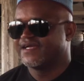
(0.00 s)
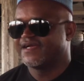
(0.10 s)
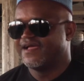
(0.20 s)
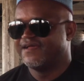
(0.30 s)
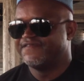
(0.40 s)
is a
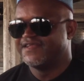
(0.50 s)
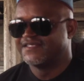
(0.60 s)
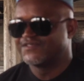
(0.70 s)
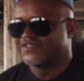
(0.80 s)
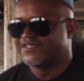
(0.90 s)
clear
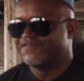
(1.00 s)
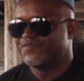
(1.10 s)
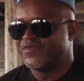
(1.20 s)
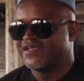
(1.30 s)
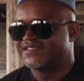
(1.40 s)
evidence for say if
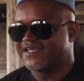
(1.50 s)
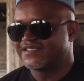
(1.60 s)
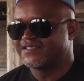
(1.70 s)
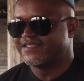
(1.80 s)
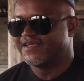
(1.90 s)
you pay your
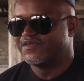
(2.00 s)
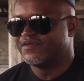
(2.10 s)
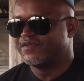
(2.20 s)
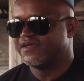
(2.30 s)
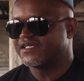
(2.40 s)
tax,
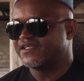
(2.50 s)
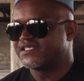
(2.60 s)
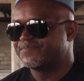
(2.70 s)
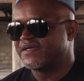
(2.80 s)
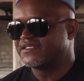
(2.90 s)
then they
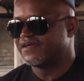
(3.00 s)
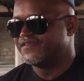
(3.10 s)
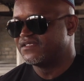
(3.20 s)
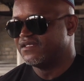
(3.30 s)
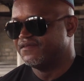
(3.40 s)
expect
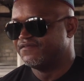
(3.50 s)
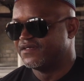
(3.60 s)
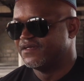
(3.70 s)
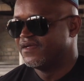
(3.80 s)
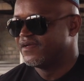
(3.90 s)
service delivery.